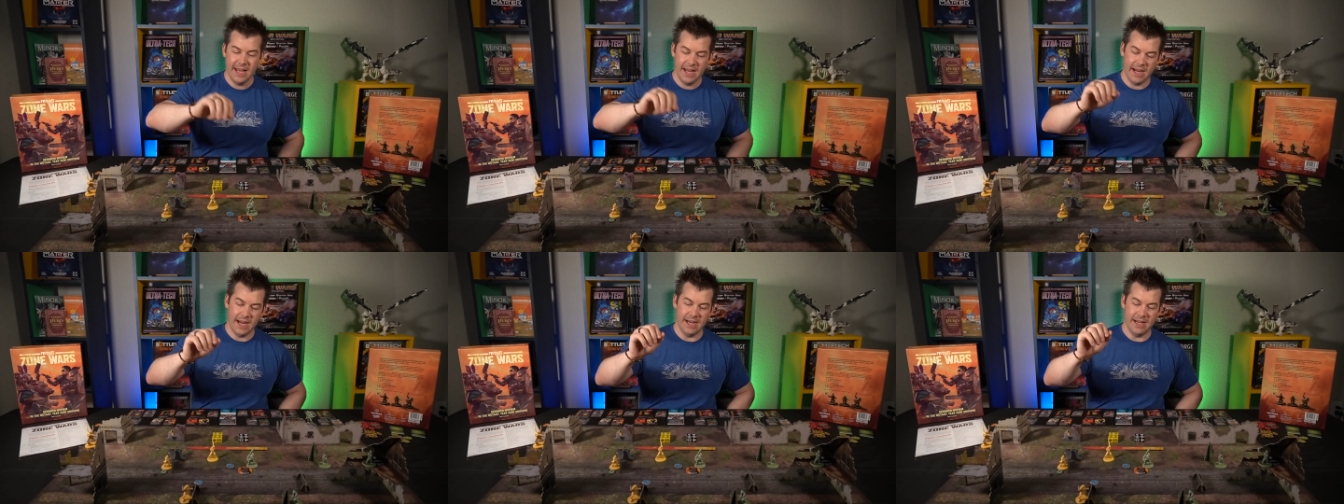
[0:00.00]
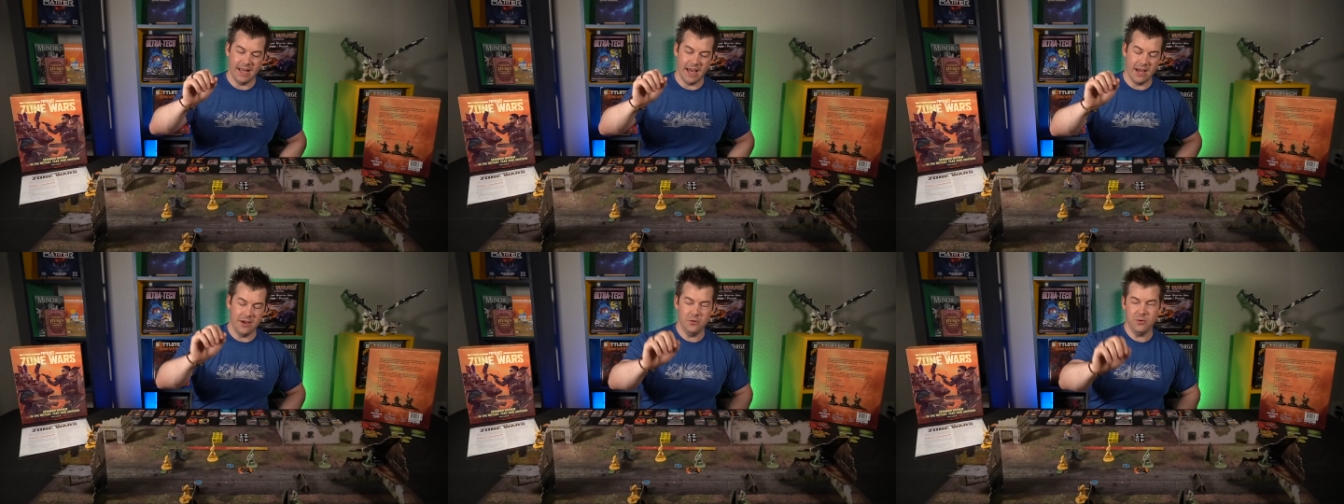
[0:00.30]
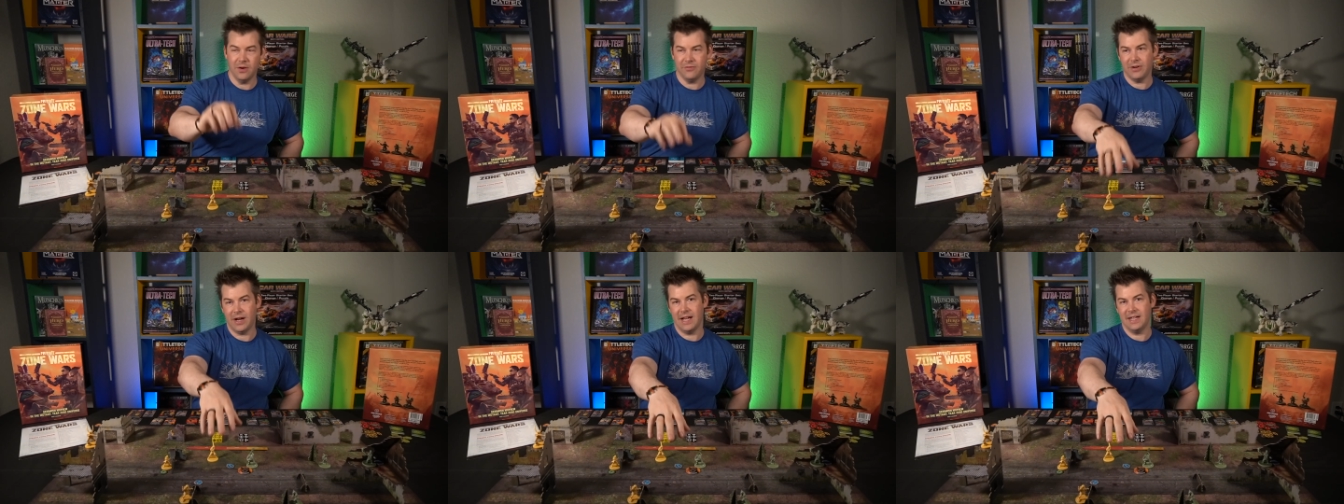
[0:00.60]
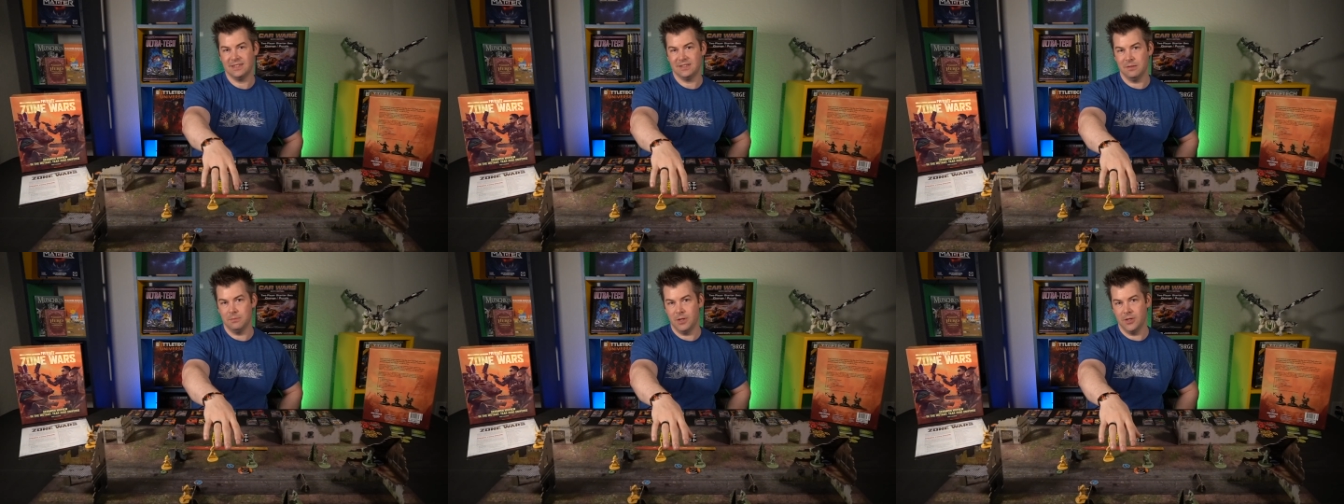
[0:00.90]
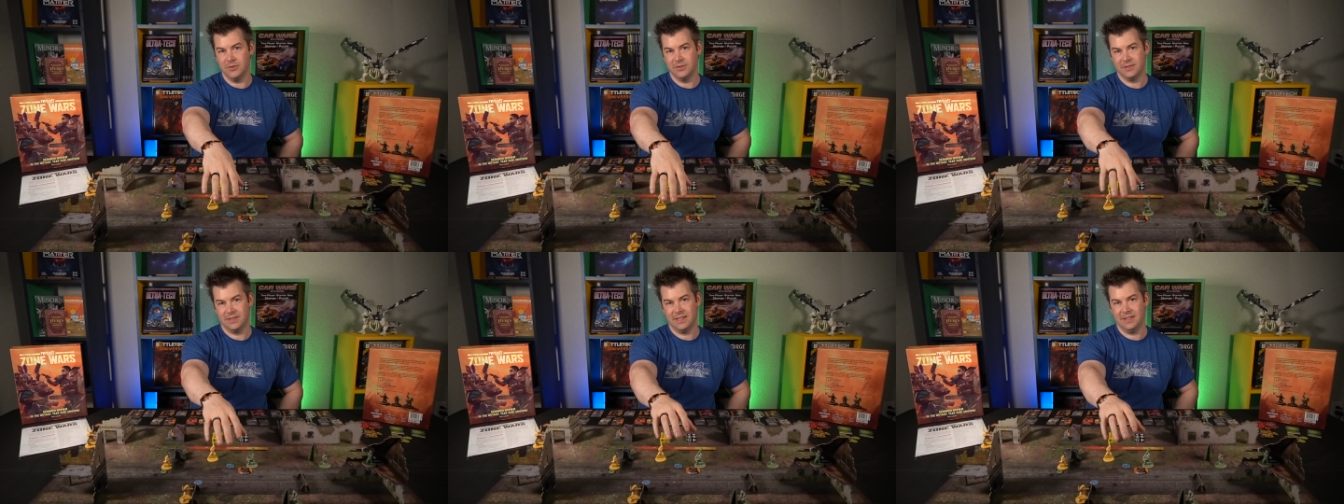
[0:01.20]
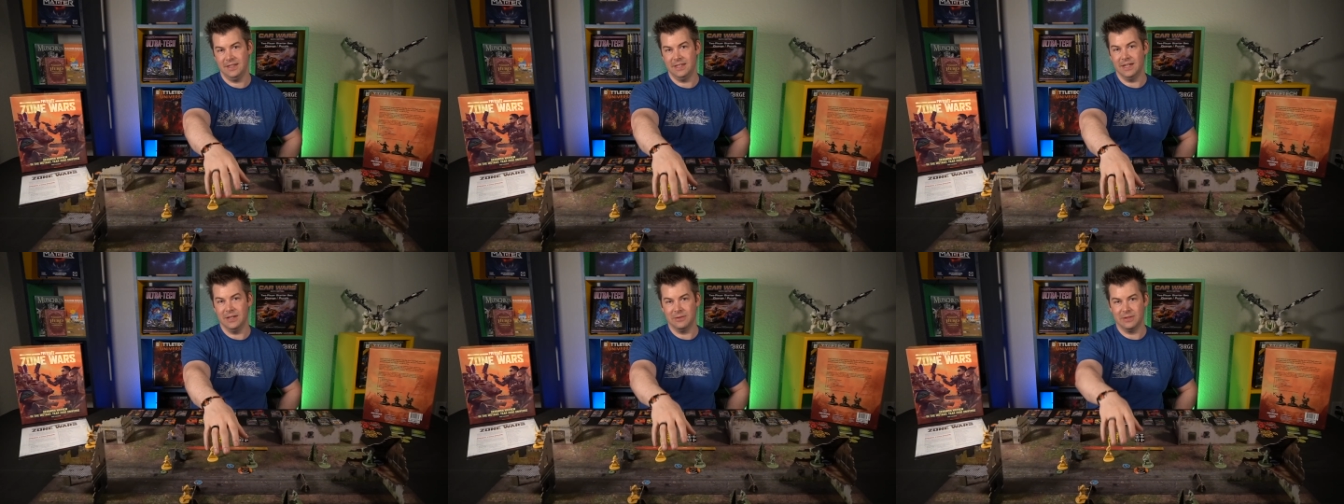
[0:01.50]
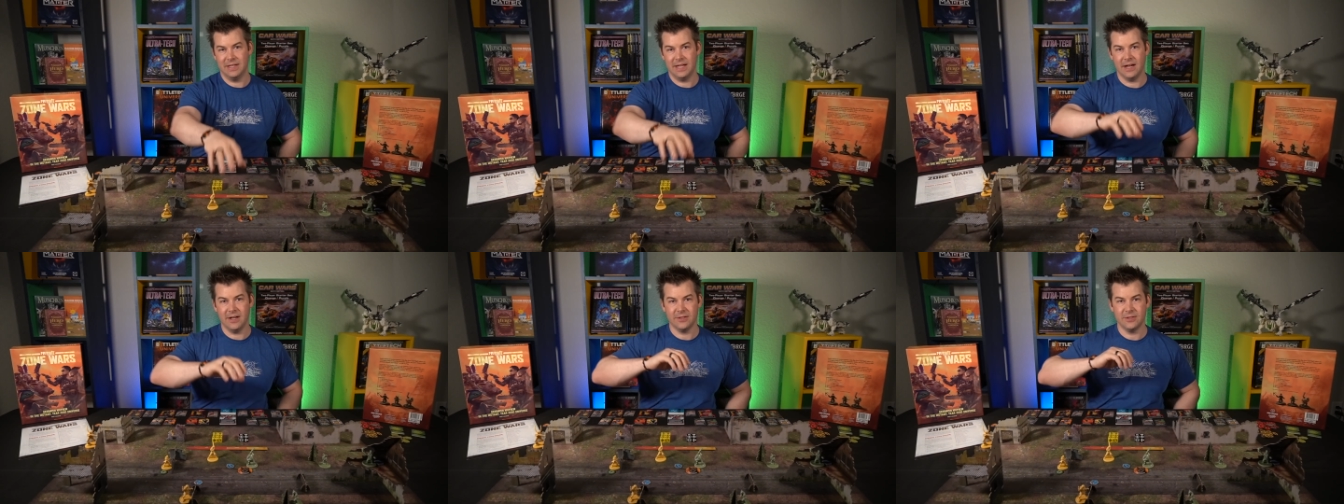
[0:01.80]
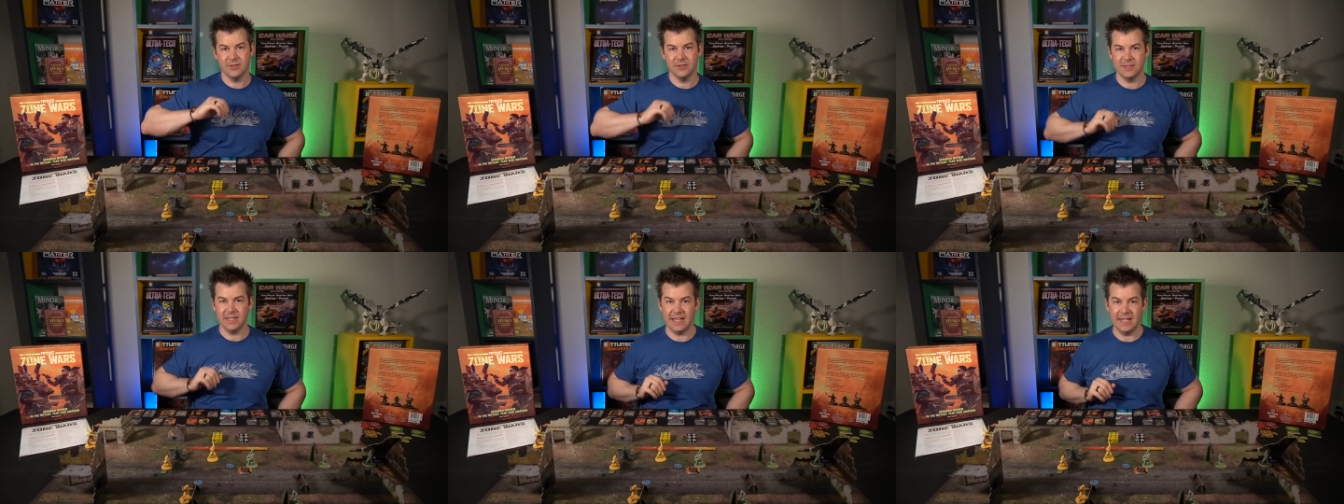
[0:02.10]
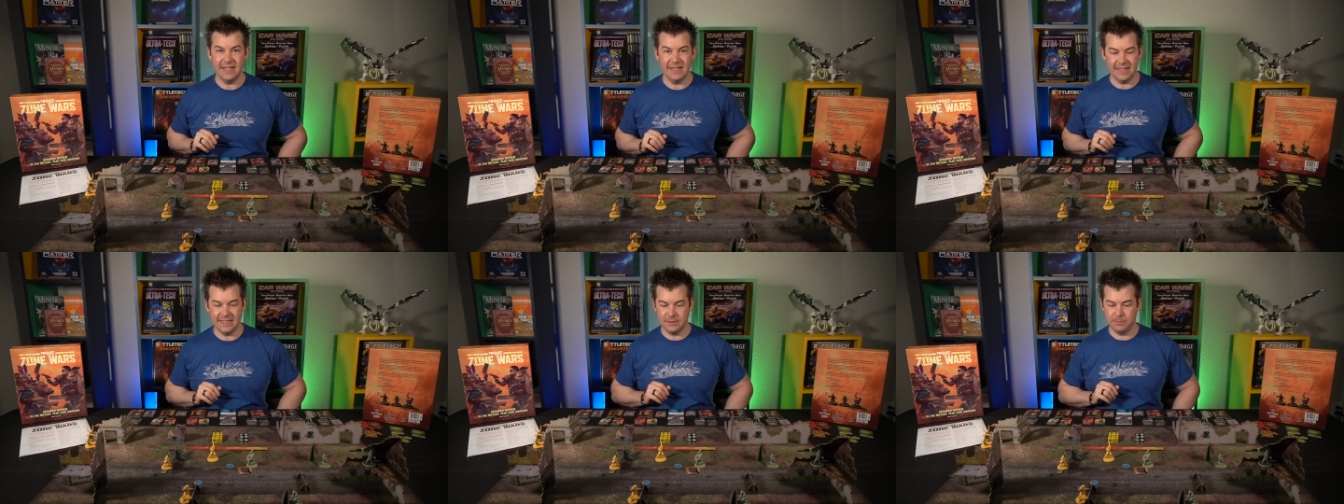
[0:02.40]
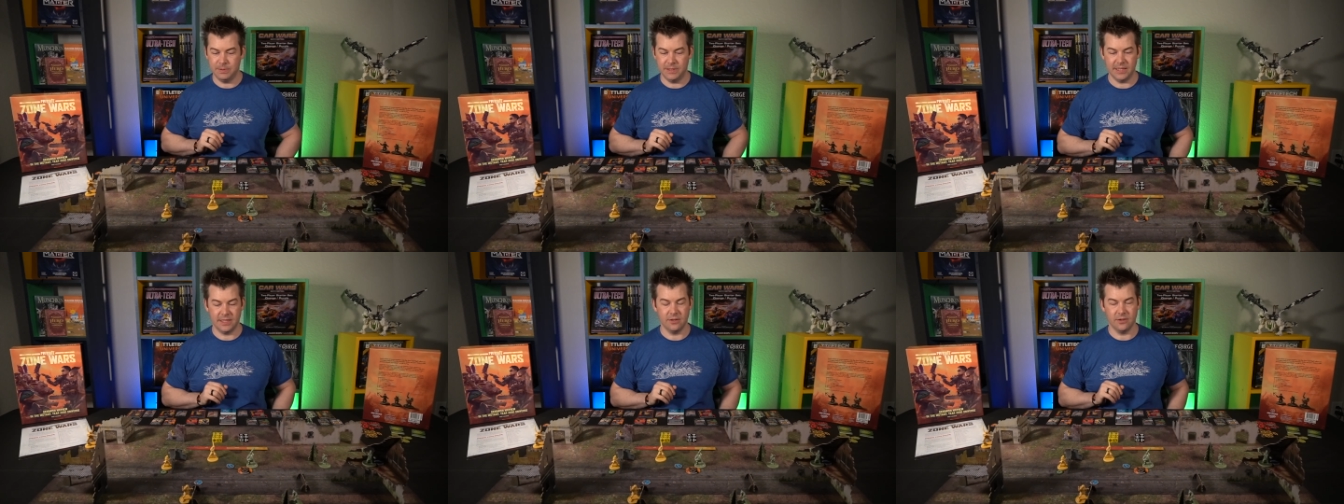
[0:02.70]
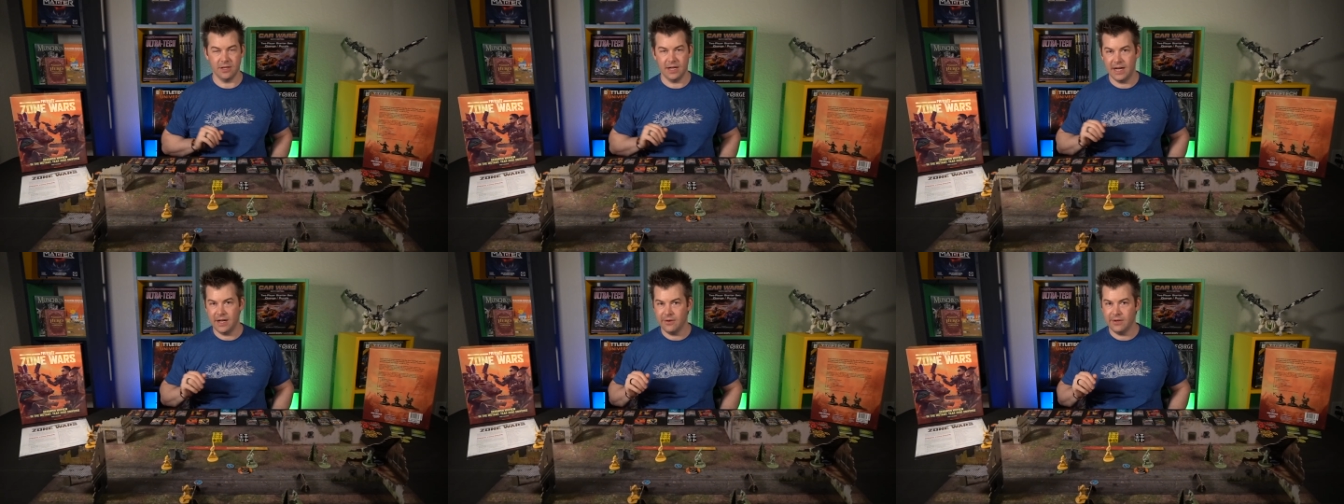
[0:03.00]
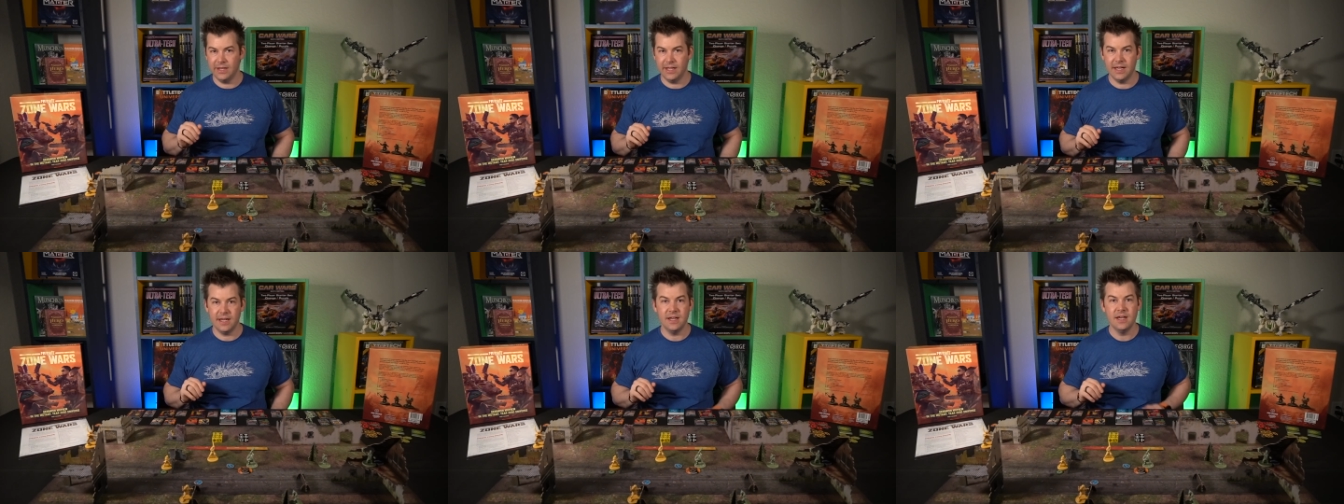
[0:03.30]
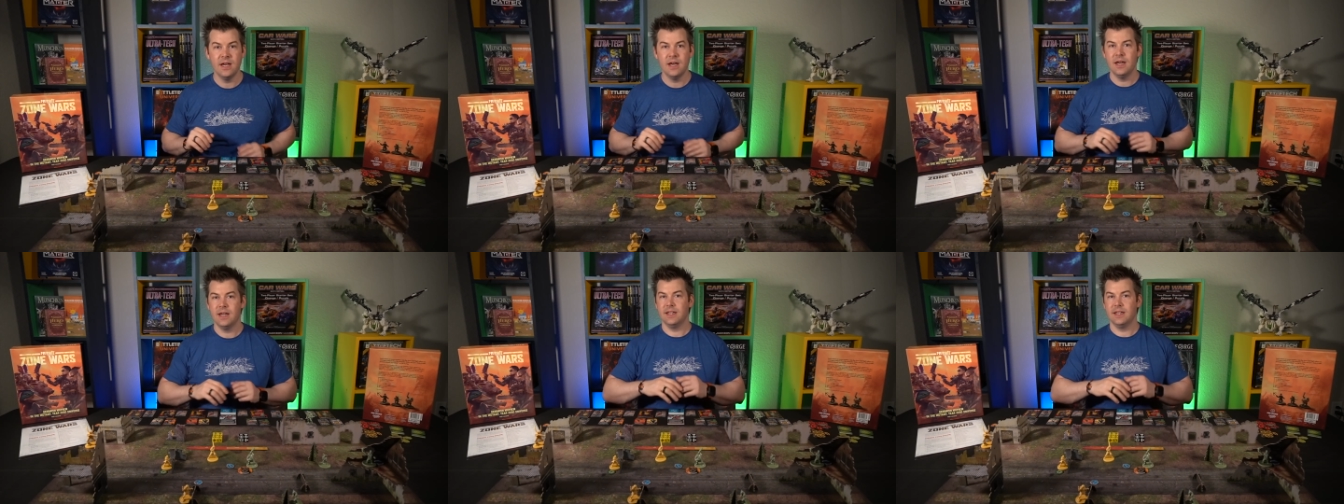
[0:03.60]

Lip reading: And whoever has the most, characters in this particular area